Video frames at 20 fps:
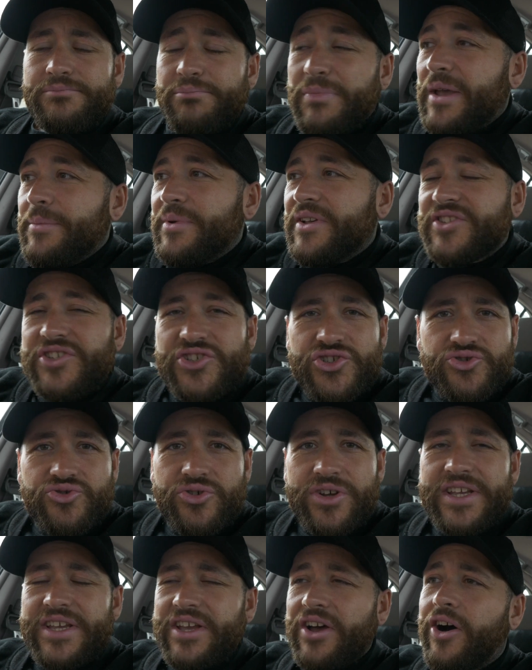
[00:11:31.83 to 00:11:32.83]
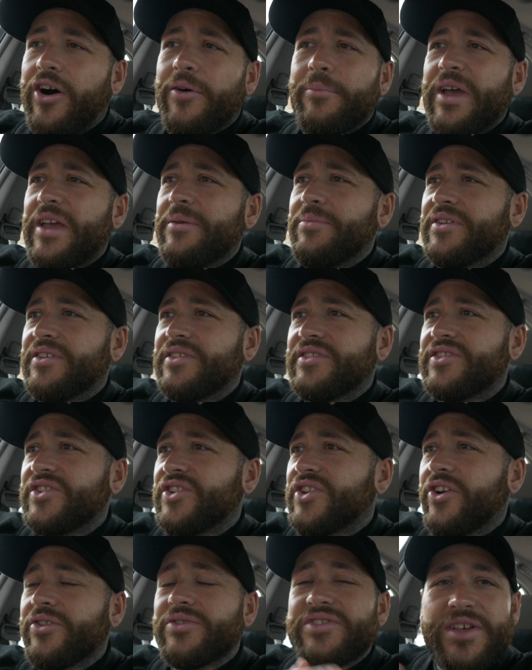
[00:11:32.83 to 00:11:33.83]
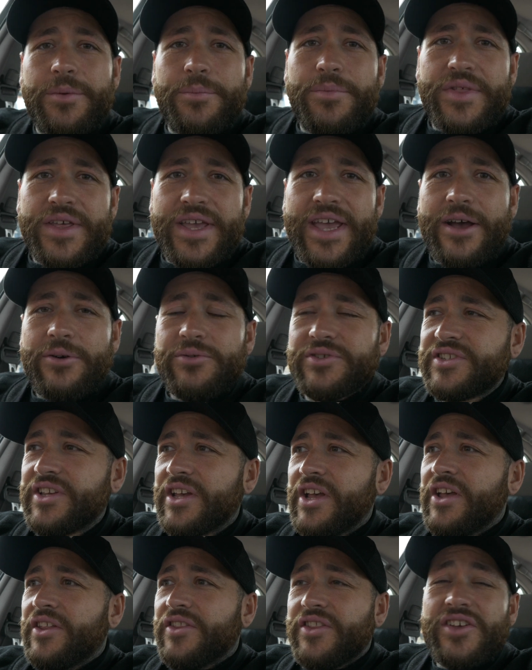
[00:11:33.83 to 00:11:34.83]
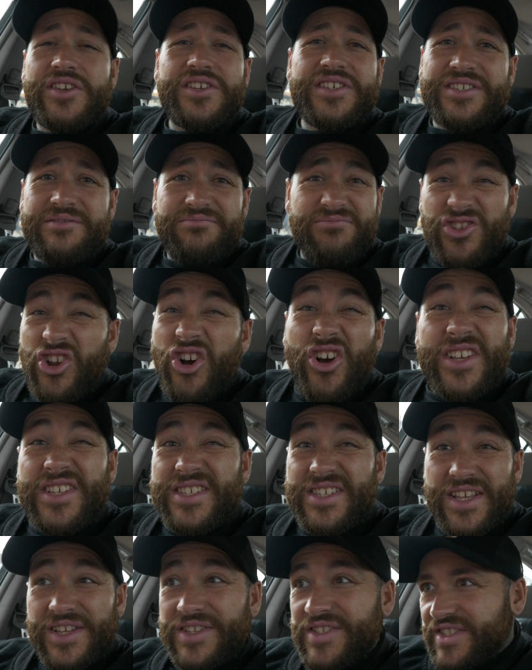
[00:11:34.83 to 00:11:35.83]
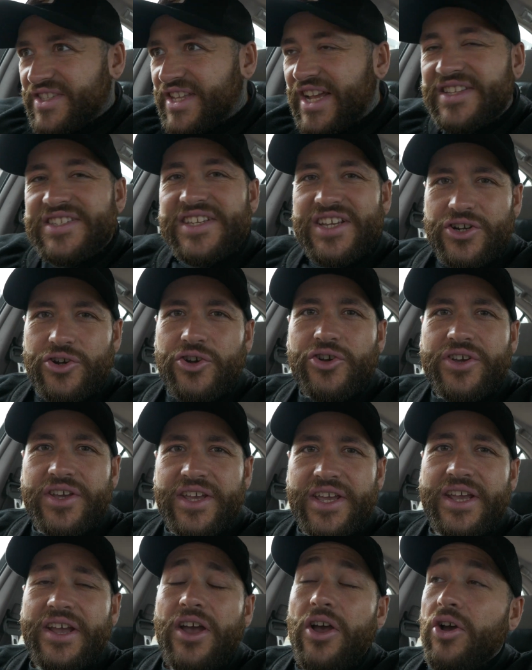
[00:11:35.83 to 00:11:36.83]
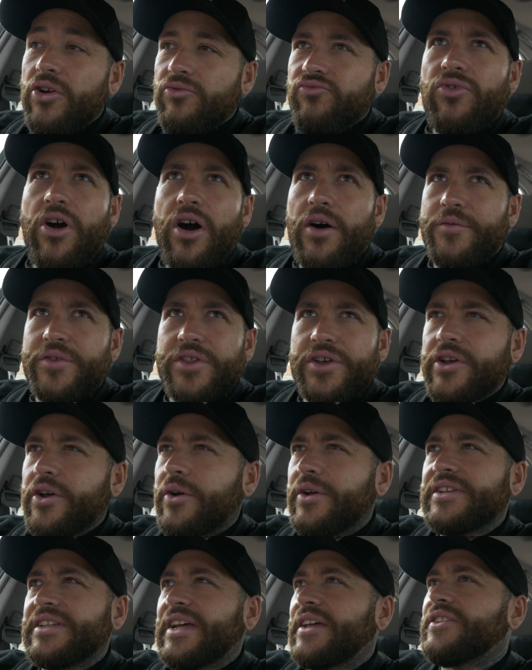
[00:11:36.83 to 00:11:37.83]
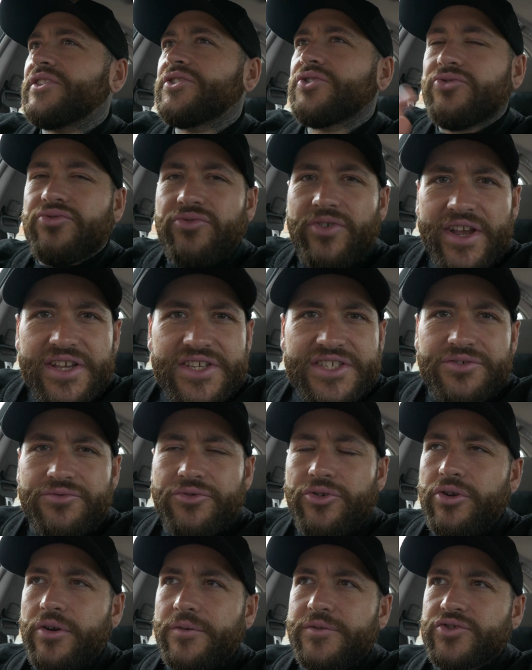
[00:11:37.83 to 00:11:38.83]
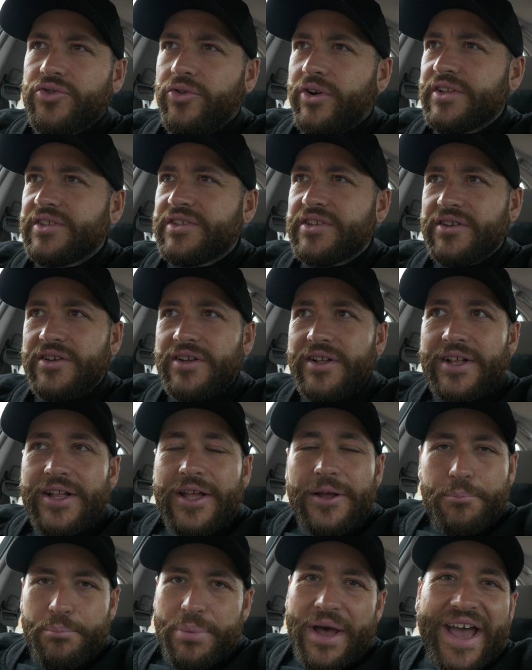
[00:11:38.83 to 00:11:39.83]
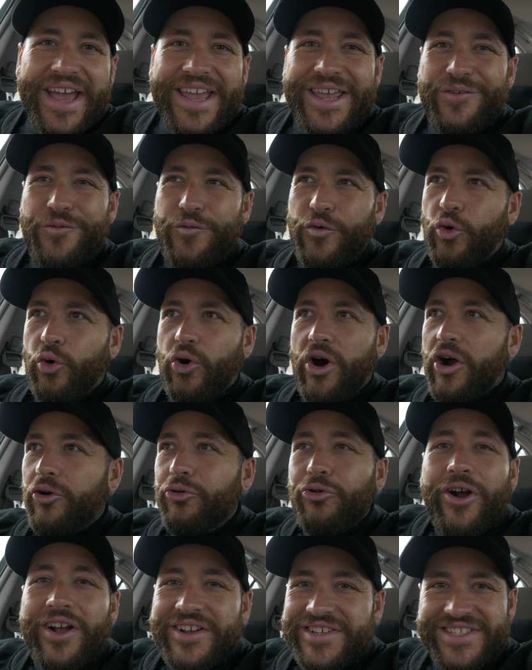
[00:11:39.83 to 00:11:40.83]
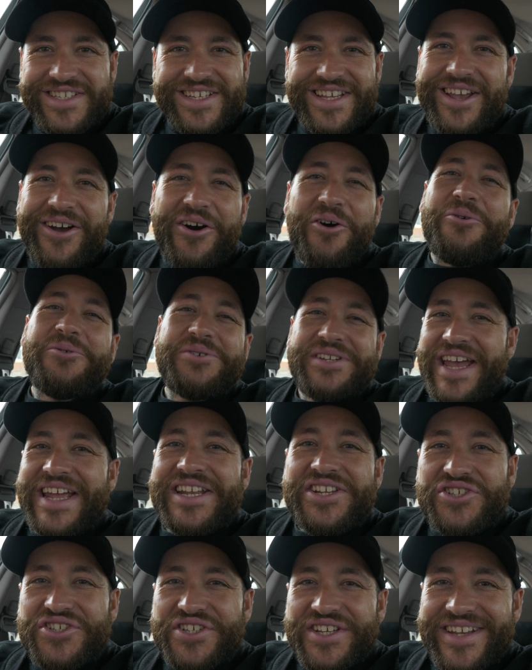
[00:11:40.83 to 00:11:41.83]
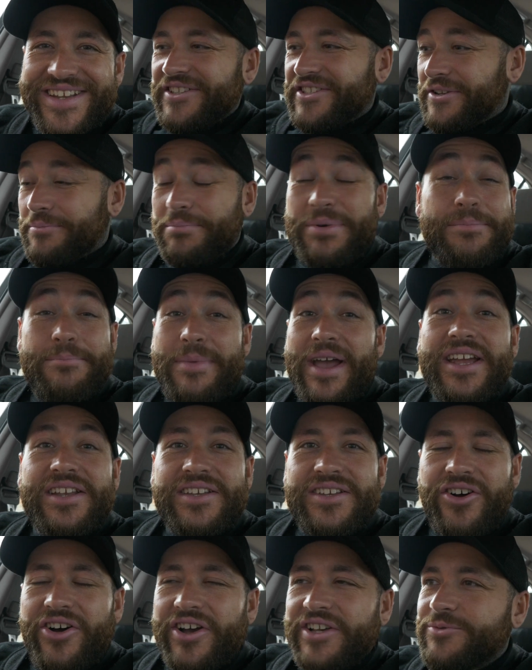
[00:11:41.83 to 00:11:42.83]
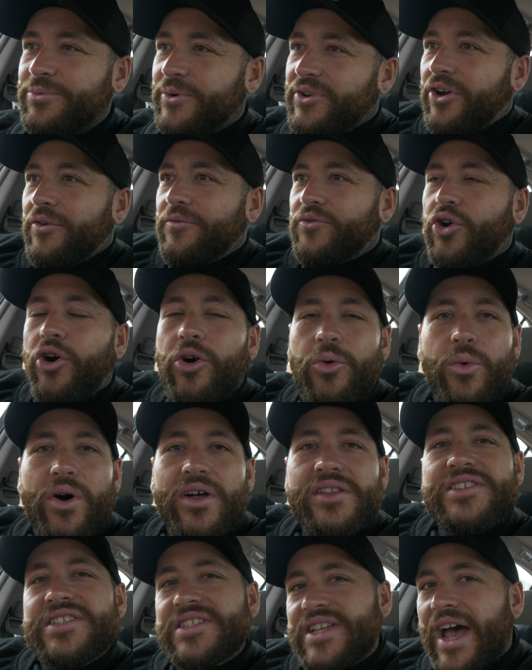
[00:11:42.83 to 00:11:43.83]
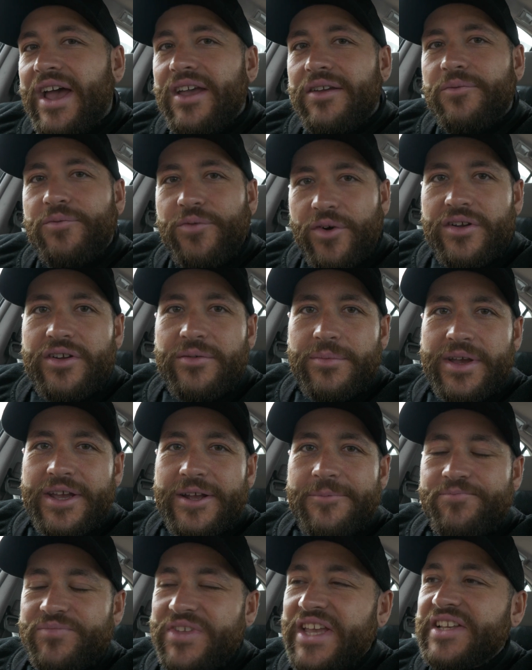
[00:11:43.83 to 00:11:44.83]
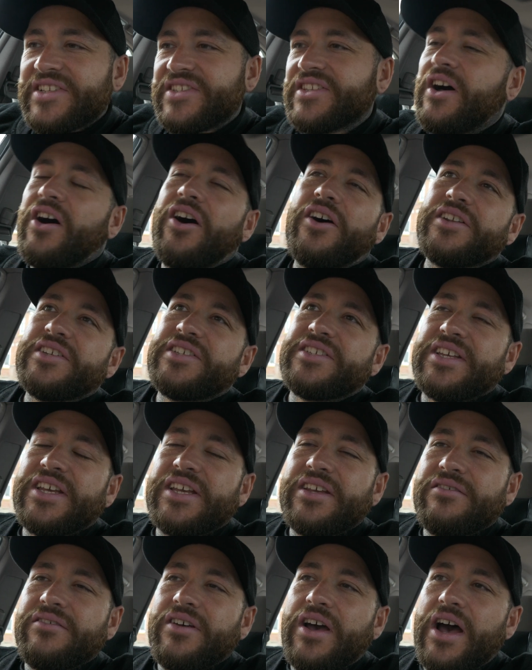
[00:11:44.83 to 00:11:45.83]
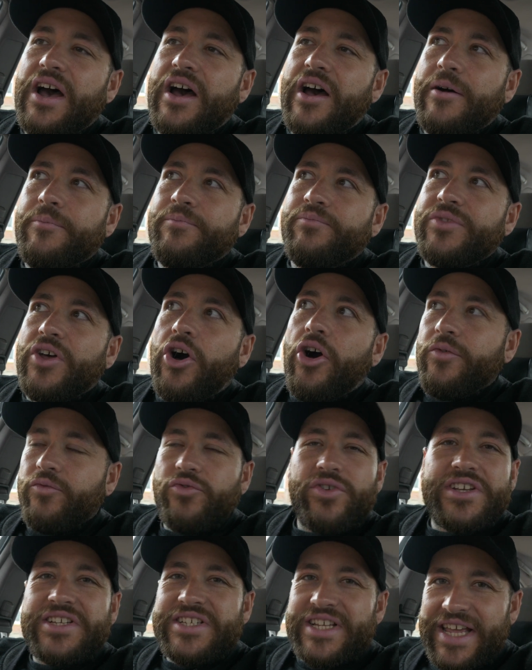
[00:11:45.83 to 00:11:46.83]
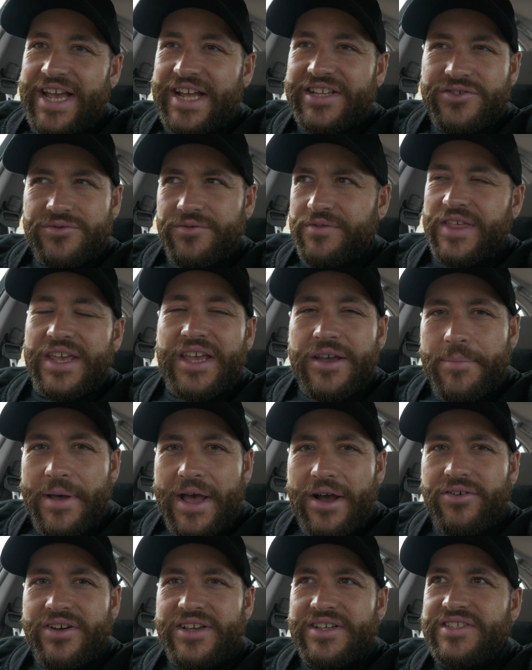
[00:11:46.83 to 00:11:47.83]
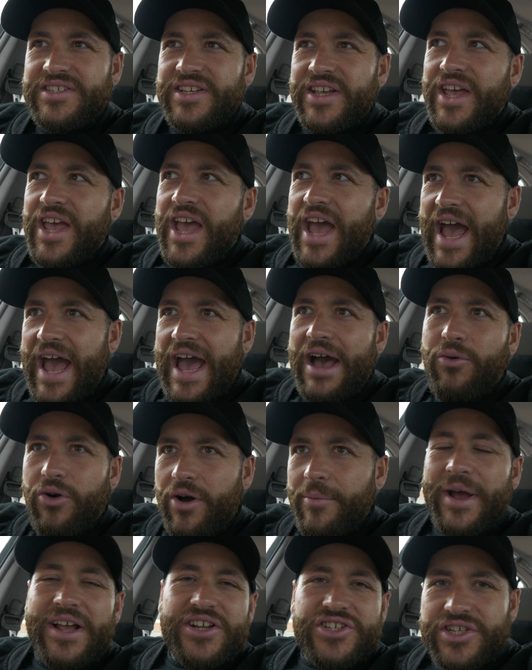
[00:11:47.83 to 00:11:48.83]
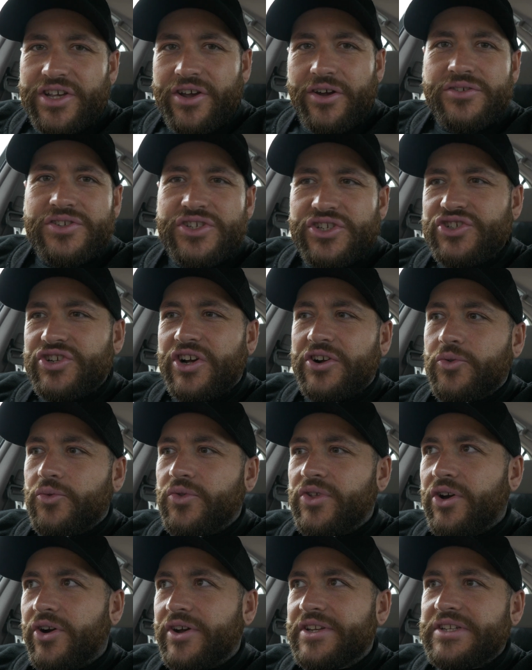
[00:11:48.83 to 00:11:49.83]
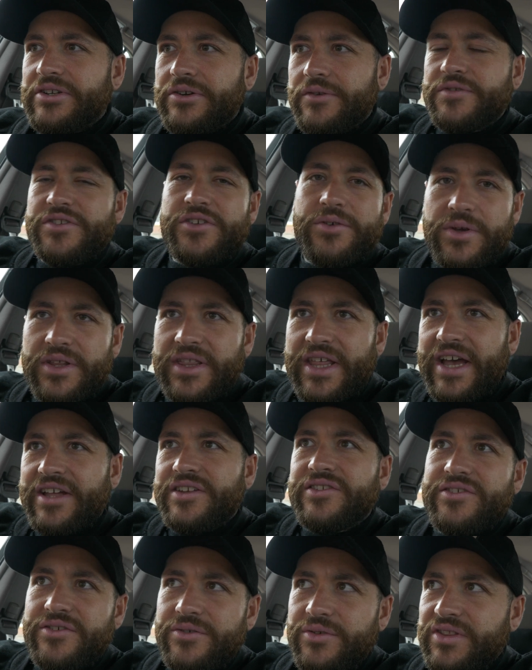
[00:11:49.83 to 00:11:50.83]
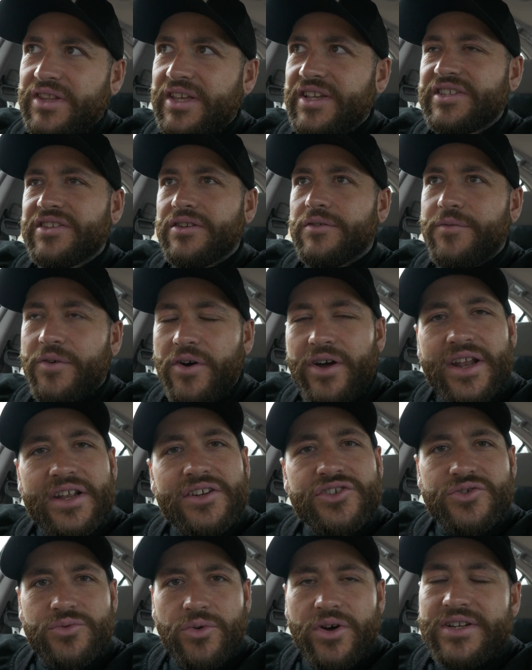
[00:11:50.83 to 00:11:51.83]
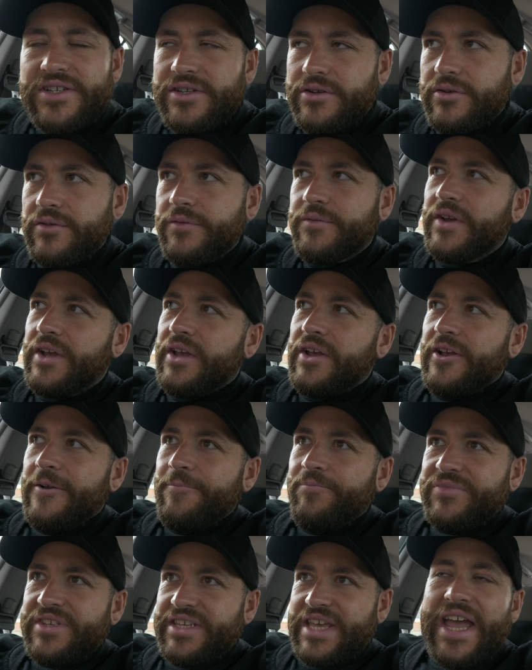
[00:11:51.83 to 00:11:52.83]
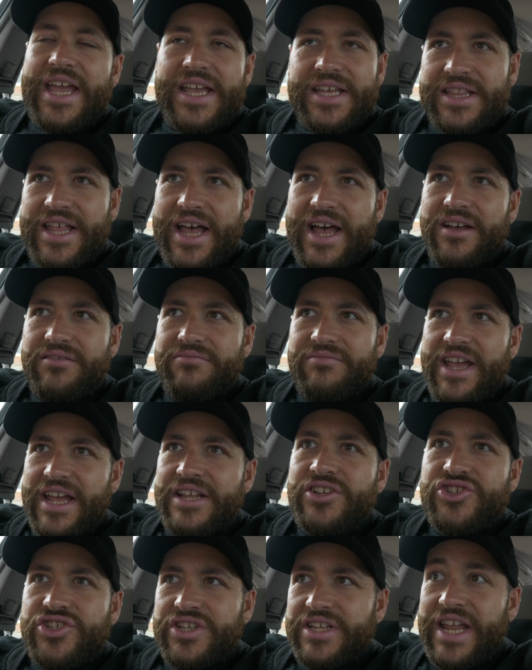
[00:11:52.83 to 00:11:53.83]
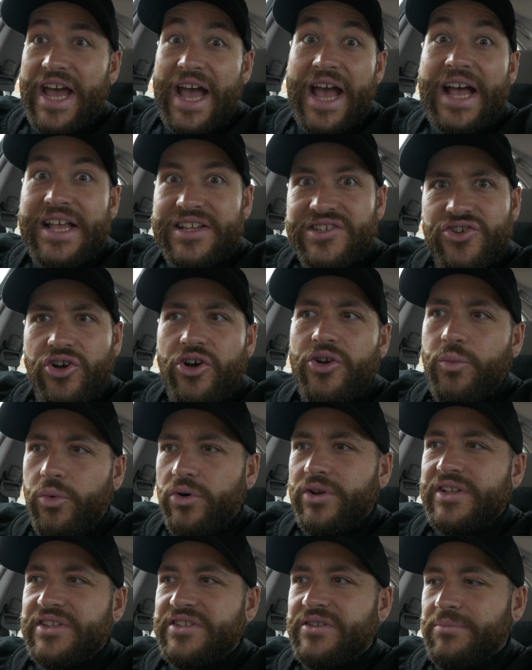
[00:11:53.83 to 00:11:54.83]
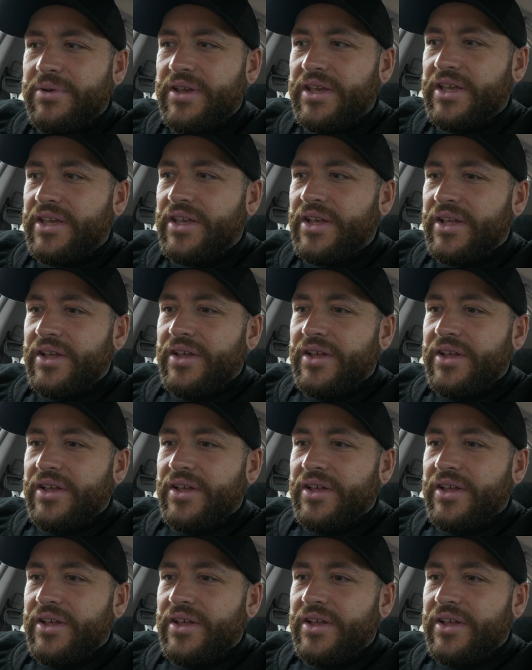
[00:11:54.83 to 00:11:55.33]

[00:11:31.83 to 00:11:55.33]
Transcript: Maybe as a street car, maybe as, you know, something else that's nice aesthetic looking, rather than going down this crazy route of trying to pay for a rusty old engine to be made nice when I've got one sat in front of me. It's the hardest thing I've recently had to think about, is how I'm actually going to juggle the idea of doing that and doing this, and the financial idea of getting that engine as I want it to be.